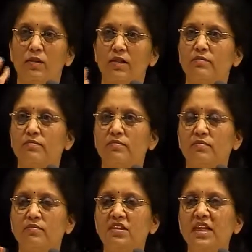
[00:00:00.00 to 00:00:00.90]
my
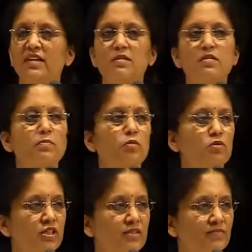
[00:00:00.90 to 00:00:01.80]
death is
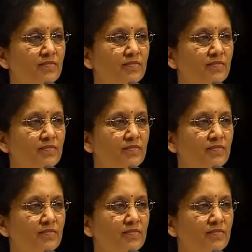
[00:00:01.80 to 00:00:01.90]
approaching.